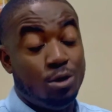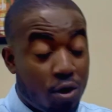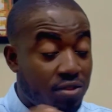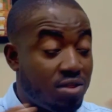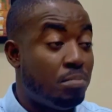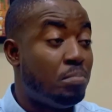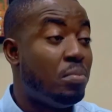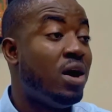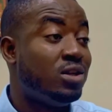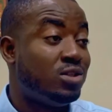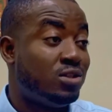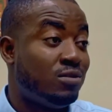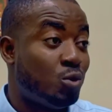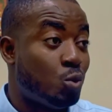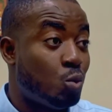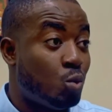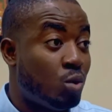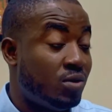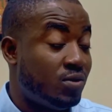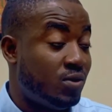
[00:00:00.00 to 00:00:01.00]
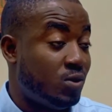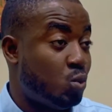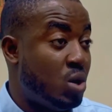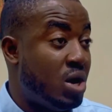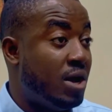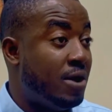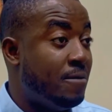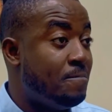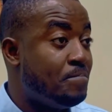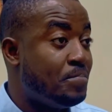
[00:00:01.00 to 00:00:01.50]
other parts of the world as
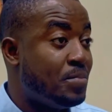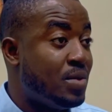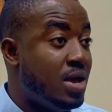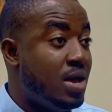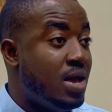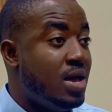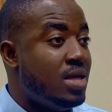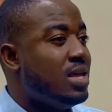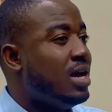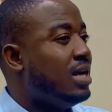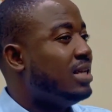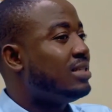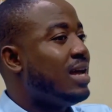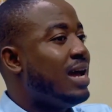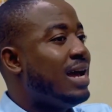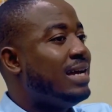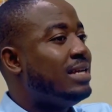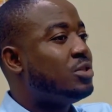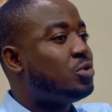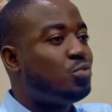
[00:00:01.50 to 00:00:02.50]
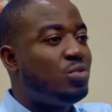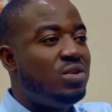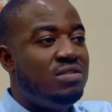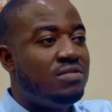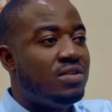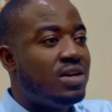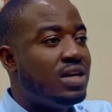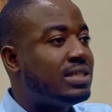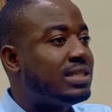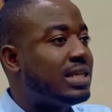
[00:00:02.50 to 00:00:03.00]
well. Now, aside
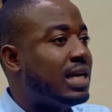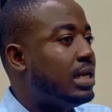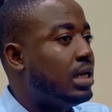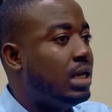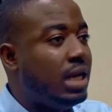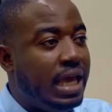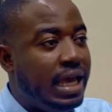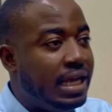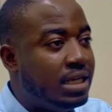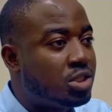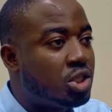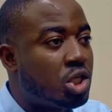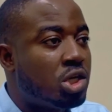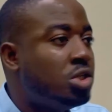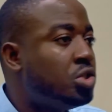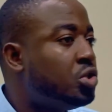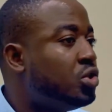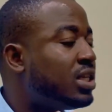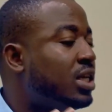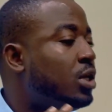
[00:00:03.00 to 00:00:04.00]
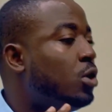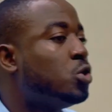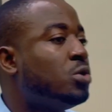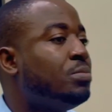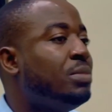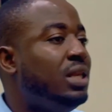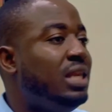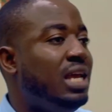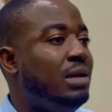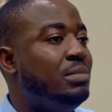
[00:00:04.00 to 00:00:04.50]
rivers and lakes, countries can also
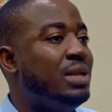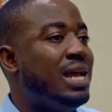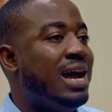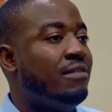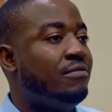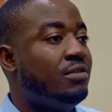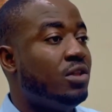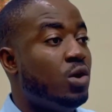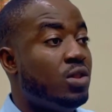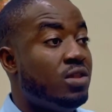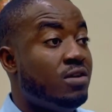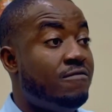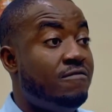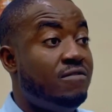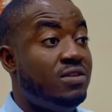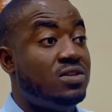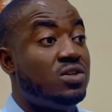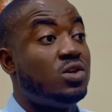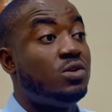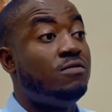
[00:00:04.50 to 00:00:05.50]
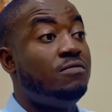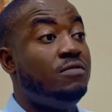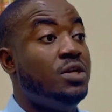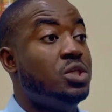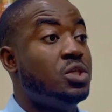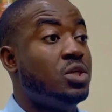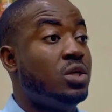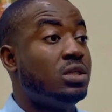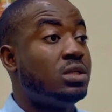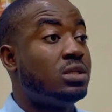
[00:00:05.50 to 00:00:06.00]
be named after other physical
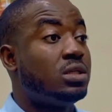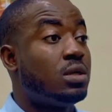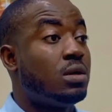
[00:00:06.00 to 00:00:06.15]
features